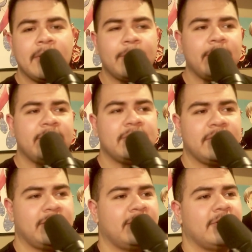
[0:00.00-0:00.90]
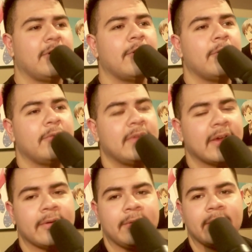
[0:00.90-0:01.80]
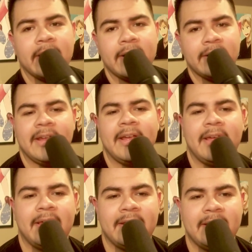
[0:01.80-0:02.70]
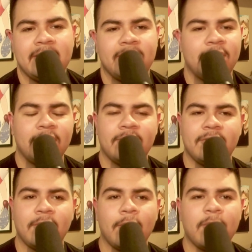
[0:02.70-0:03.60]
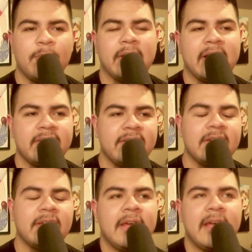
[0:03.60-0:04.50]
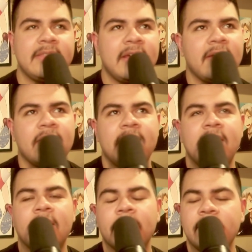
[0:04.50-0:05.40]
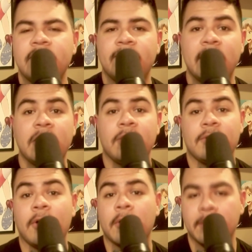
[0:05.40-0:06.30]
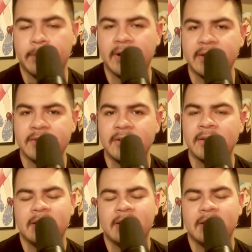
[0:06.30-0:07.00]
was just so downgrade and it's just so plastic. And at the end of the day, all these figures are plastic.